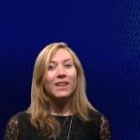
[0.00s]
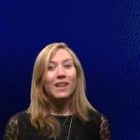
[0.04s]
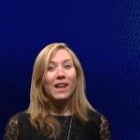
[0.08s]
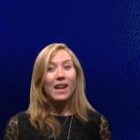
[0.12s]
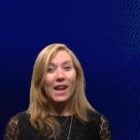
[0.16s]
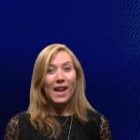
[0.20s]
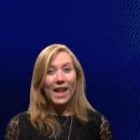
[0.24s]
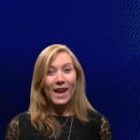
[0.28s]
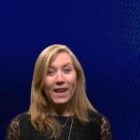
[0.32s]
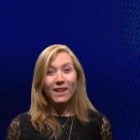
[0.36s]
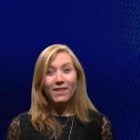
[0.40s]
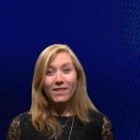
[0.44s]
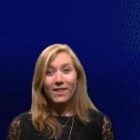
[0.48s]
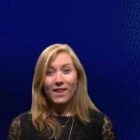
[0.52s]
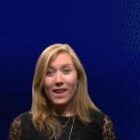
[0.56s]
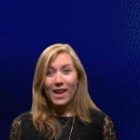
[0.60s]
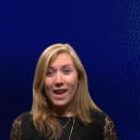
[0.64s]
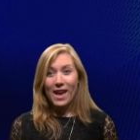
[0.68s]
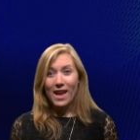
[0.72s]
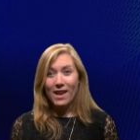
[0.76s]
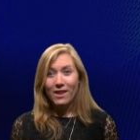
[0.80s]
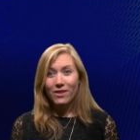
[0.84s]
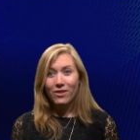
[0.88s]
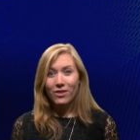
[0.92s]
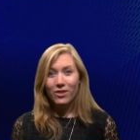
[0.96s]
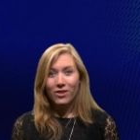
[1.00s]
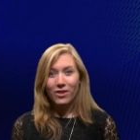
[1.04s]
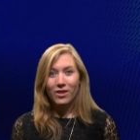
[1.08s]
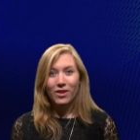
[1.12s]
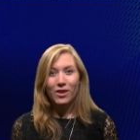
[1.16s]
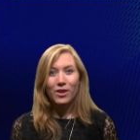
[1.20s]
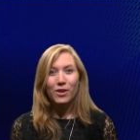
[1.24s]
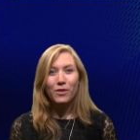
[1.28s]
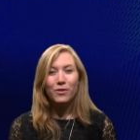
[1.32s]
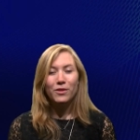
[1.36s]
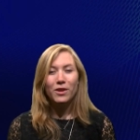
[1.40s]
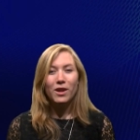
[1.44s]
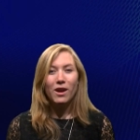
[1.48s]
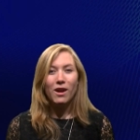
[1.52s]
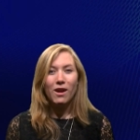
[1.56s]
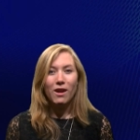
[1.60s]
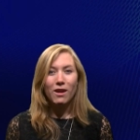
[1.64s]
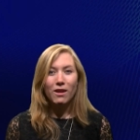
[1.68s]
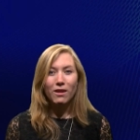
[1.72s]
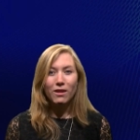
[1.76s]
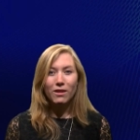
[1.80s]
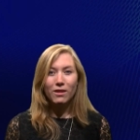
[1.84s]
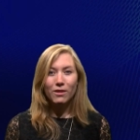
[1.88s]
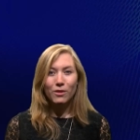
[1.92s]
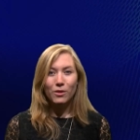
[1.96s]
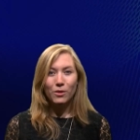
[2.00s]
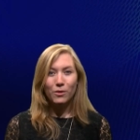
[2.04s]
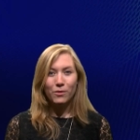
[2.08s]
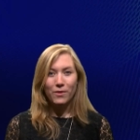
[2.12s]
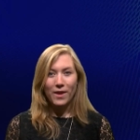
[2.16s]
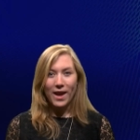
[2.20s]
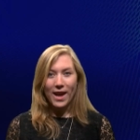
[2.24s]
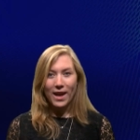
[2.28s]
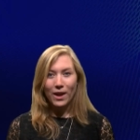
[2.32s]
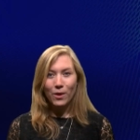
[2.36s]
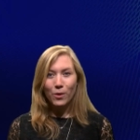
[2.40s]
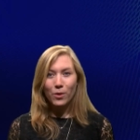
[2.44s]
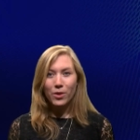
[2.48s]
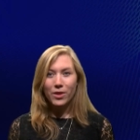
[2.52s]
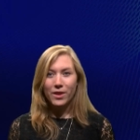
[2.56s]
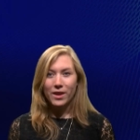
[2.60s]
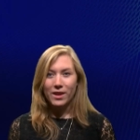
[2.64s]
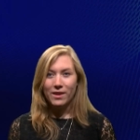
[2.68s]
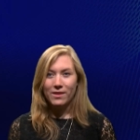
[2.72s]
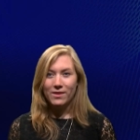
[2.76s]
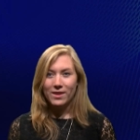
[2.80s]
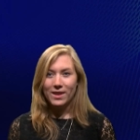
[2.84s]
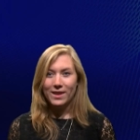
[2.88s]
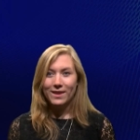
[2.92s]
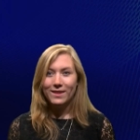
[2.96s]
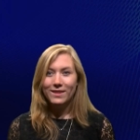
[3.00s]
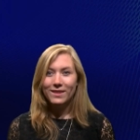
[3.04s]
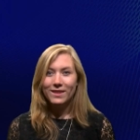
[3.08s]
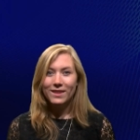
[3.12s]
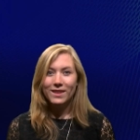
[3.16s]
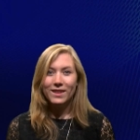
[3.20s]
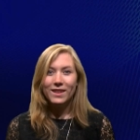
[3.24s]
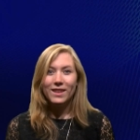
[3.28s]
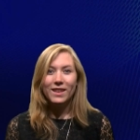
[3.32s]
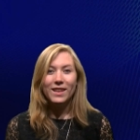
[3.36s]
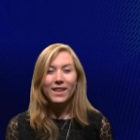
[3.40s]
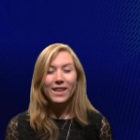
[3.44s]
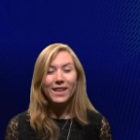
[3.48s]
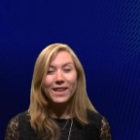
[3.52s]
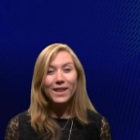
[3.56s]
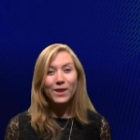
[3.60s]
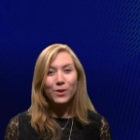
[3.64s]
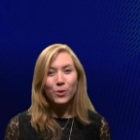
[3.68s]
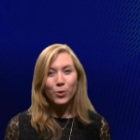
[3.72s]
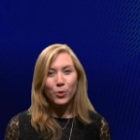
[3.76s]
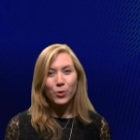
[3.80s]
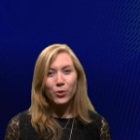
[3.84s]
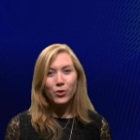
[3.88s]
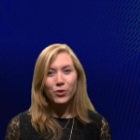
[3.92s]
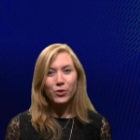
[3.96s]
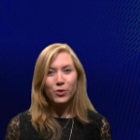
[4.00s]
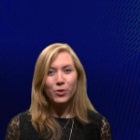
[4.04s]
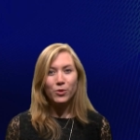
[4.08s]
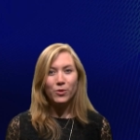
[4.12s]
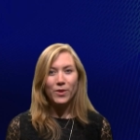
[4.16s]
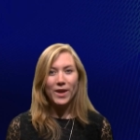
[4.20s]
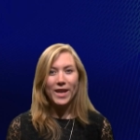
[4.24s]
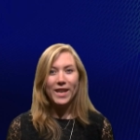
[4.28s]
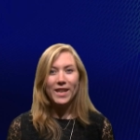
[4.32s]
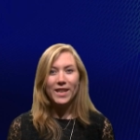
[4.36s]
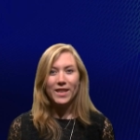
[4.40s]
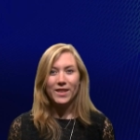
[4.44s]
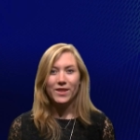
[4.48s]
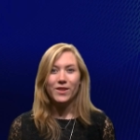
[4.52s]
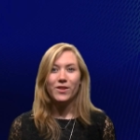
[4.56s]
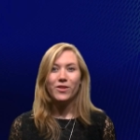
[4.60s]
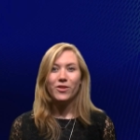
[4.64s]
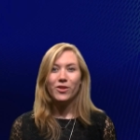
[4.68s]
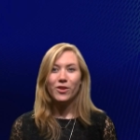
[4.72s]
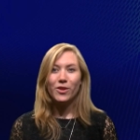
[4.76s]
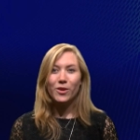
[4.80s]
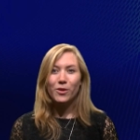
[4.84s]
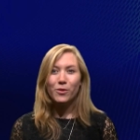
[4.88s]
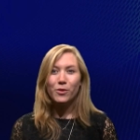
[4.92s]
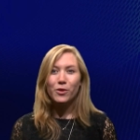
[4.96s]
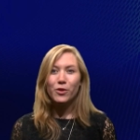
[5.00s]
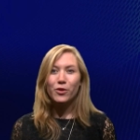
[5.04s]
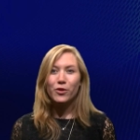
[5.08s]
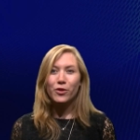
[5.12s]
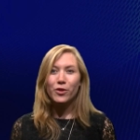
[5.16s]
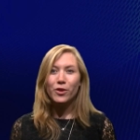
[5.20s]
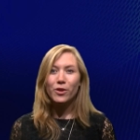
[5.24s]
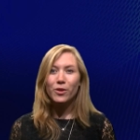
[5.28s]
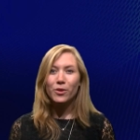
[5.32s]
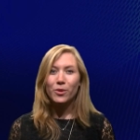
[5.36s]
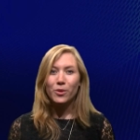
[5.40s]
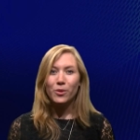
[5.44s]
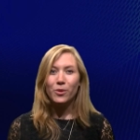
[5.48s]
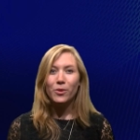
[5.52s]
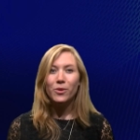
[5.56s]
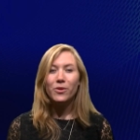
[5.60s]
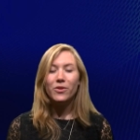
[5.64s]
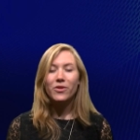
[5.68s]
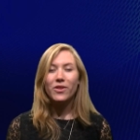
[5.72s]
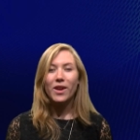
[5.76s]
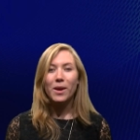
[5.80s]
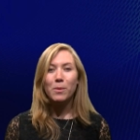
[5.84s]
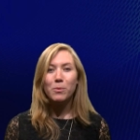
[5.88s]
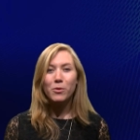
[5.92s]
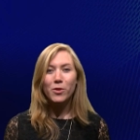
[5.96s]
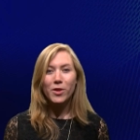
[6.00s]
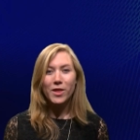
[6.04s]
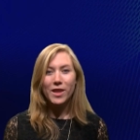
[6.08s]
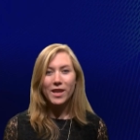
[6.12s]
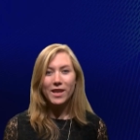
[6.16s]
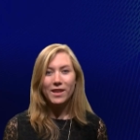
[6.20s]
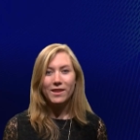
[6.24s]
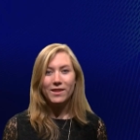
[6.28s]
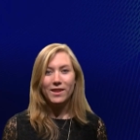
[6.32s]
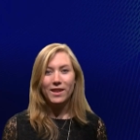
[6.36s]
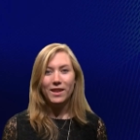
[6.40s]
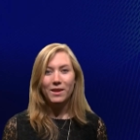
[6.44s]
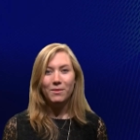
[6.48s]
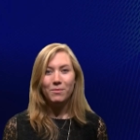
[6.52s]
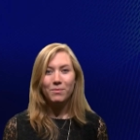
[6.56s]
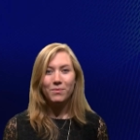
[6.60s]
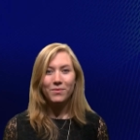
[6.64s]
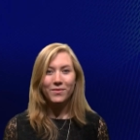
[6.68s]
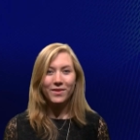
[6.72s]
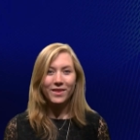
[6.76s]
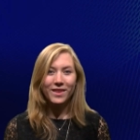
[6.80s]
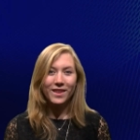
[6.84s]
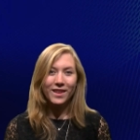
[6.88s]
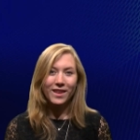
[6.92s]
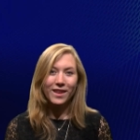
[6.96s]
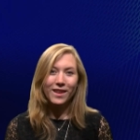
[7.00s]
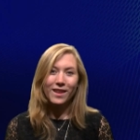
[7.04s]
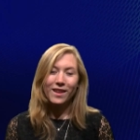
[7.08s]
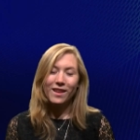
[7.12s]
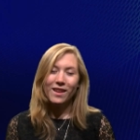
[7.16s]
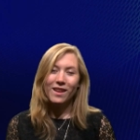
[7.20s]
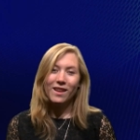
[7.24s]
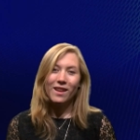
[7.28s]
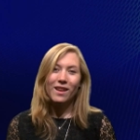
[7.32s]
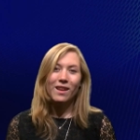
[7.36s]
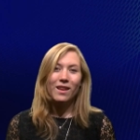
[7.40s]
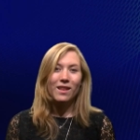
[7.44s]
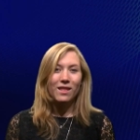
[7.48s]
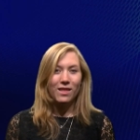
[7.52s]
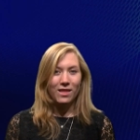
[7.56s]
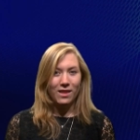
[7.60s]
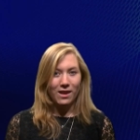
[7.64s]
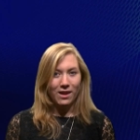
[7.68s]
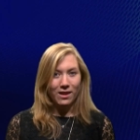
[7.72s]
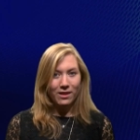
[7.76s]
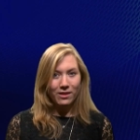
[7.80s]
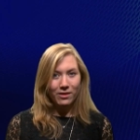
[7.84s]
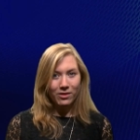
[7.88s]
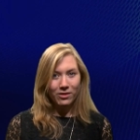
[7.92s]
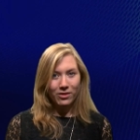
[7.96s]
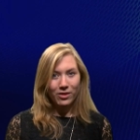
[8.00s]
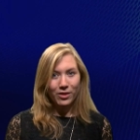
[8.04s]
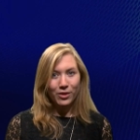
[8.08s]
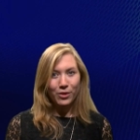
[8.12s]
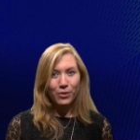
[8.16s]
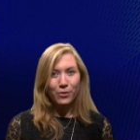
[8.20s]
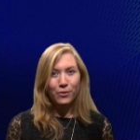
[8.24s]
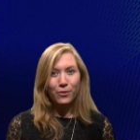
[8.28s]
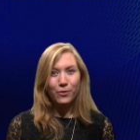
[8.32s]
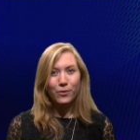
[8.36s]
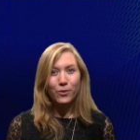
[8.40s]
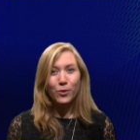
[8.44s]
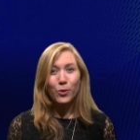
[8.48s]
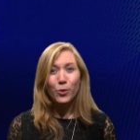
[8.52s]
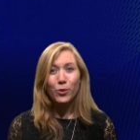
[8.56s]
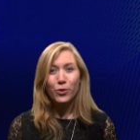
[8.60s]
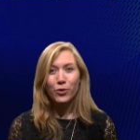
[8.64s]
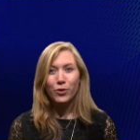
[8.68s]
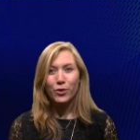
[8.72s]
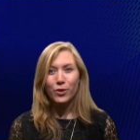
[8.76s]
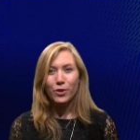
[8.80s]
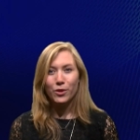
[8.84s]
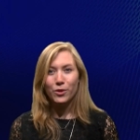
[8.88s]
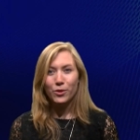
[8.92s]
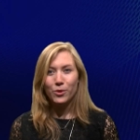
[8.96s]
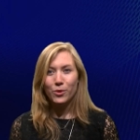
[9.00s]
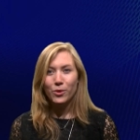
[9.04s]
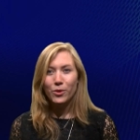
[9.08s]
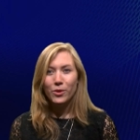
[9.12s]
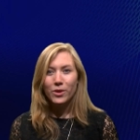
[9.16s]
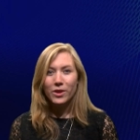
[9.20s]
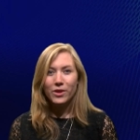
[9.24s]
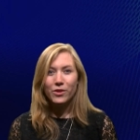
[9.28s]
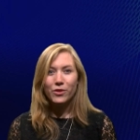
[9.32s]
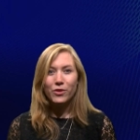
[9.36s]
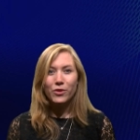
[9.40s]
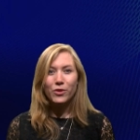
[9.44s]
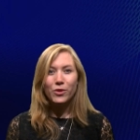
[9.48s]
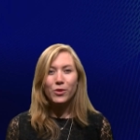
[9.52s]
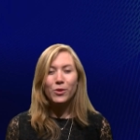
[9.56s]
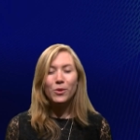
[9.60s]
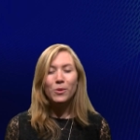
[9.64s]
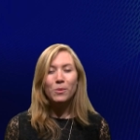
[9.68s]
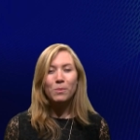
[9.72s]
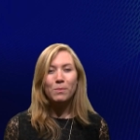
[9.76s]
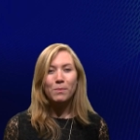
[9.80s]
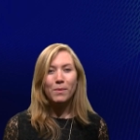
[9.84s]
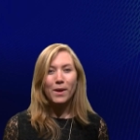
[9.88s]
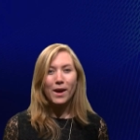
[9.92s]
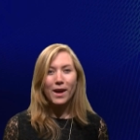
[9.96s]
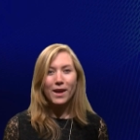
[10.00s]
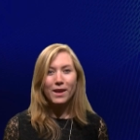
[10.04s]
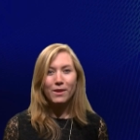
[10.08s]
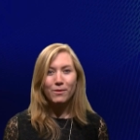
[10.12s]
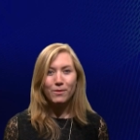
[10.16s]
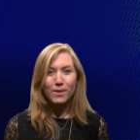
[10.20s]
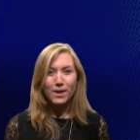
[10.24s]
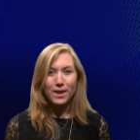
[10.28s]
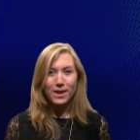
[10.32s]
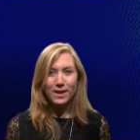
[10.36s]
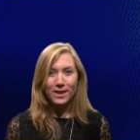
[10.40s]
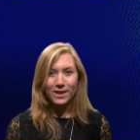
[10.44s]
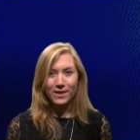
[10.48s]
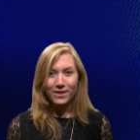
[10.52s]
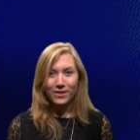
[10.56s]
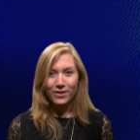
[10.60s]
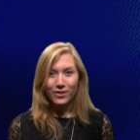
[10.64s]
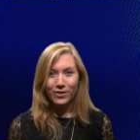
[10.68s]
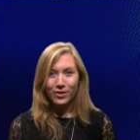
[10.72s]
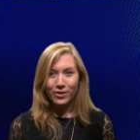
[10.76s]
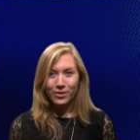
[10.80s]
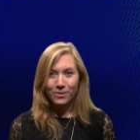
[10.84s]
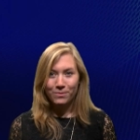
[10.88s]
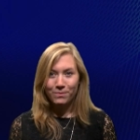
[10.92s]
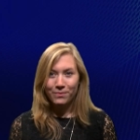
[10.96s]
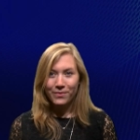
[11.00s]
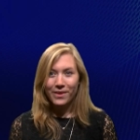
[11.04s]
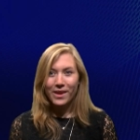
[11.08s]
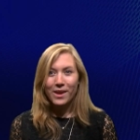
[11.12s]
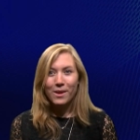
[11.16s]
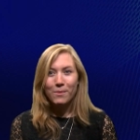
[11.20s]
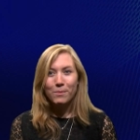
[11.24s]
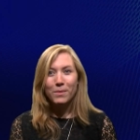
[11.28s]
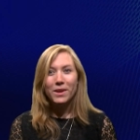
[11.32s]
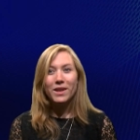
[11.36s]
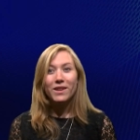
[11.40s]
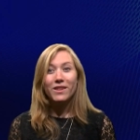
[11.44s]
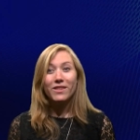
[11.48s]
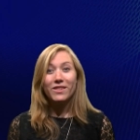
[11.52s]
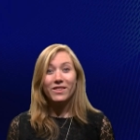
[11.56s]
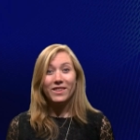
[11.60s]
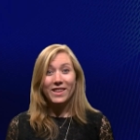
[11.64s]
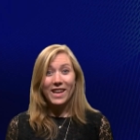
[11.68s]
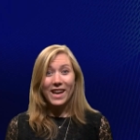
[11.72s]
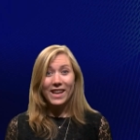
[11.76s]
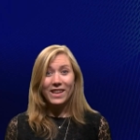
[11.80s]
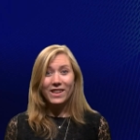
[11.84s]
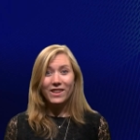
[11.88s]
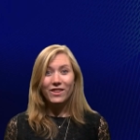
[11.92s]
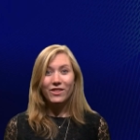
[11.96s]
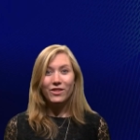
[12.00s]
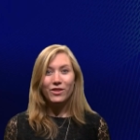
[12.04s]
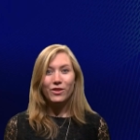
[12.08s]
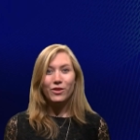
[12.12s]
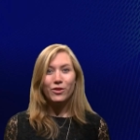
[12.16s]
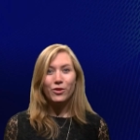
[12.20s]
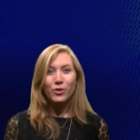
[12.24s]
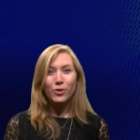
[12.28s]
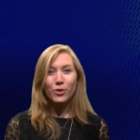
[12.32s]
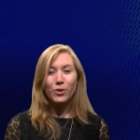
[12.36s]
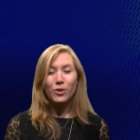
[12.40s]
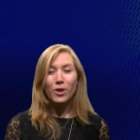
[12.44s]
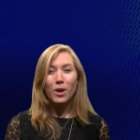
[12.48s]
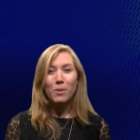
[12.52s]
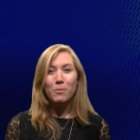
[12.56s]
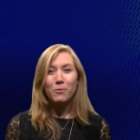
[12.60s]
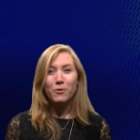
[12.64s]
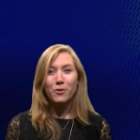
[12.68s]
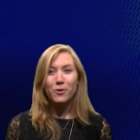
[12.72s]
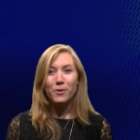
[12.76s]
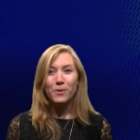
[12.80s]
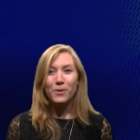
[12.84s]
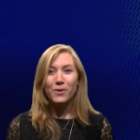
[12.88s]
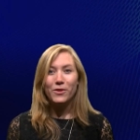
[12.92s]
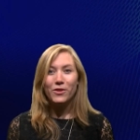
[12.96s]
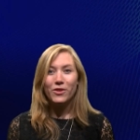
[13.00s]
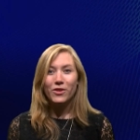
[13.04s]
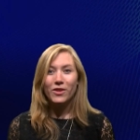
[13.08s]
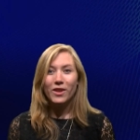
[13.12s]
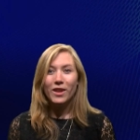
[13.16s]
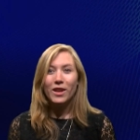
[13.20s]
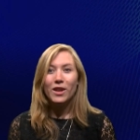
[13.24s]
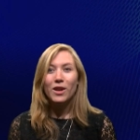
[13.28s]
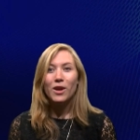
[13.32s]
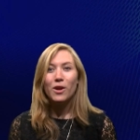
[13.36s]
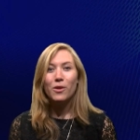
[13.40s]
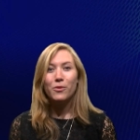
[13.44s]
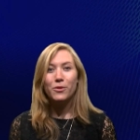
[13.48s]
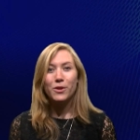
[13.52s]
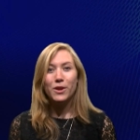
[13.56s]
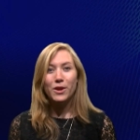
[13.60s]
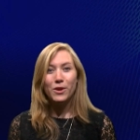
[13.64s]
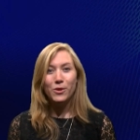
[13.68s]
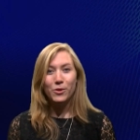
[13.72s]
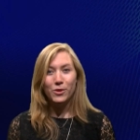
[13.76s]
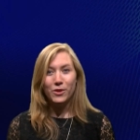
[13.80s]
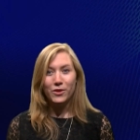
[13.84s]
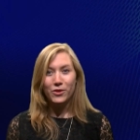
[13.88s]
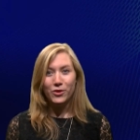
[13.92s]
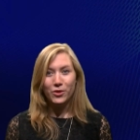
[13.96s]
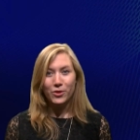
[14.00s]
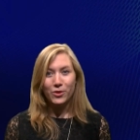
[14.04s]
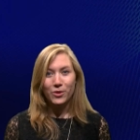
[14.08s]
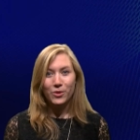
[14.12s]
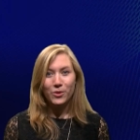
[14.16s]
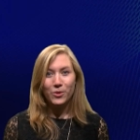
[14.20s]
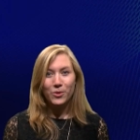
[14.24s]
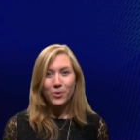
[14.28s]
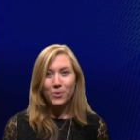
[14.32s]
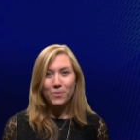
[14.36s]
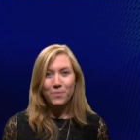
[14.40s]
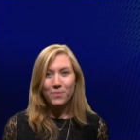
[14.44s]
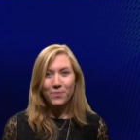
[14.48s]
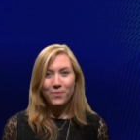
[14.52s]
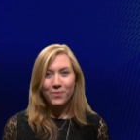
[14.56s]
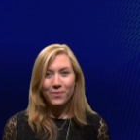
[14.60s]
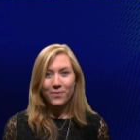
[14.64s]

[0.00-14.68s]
The length s of an arc of angle theta equals the radius of a circle times theta. Thus, a full circle is 2 pi radians, because that is the circumference of the unit circle.